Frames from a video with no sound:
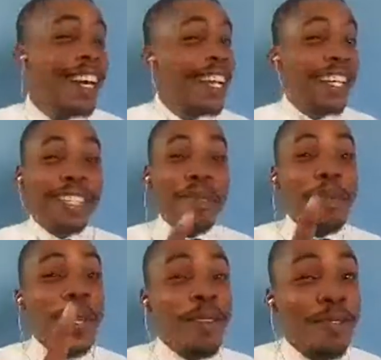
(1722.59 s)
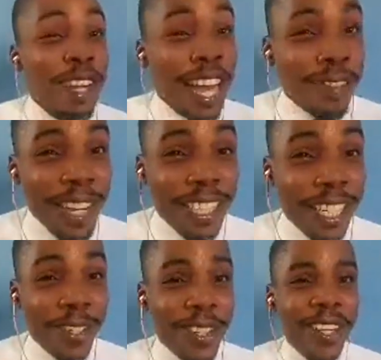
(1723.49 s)
It's a beautiful life, I
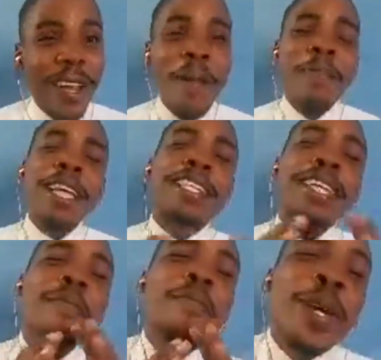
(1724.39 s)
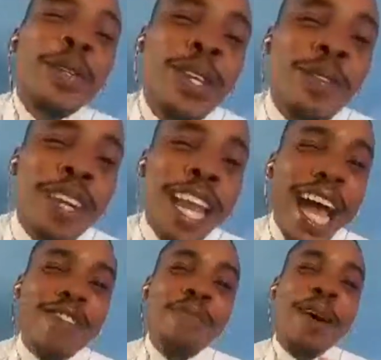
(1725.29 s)
tell you. It's a beautiful
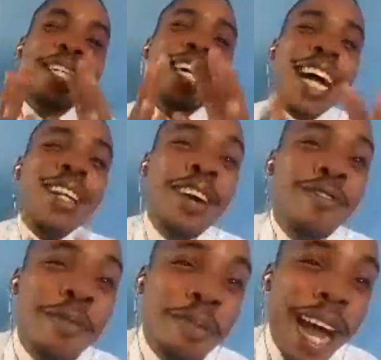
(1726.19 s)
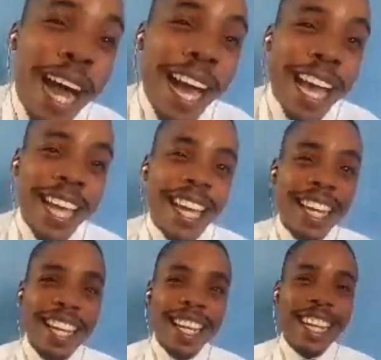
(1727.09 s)
life money cannot even buy.
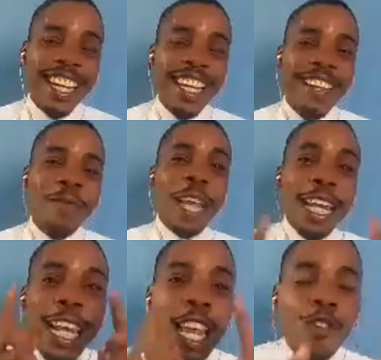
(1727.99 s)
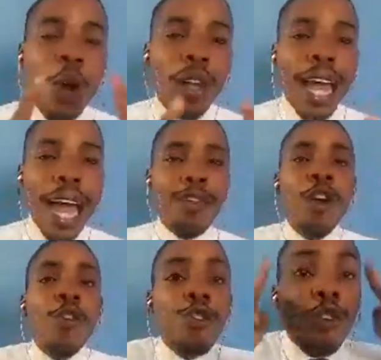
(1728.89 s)
Live your life
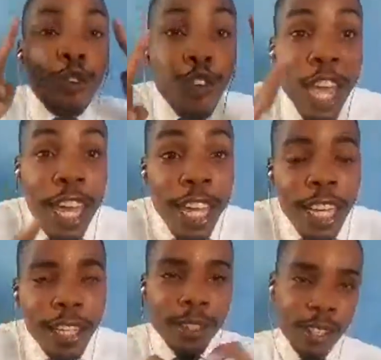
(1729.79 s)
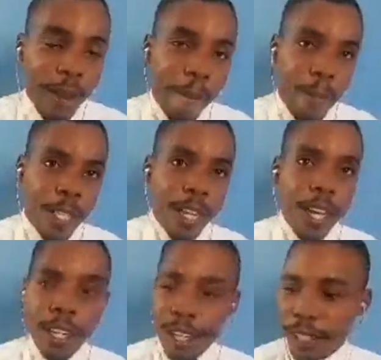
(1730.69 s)
fulfilled
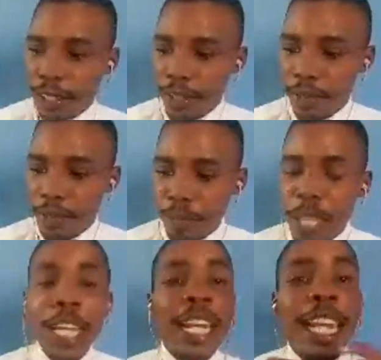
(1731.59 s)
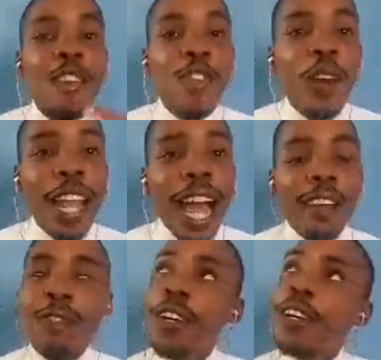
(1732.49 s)
daily. Live your life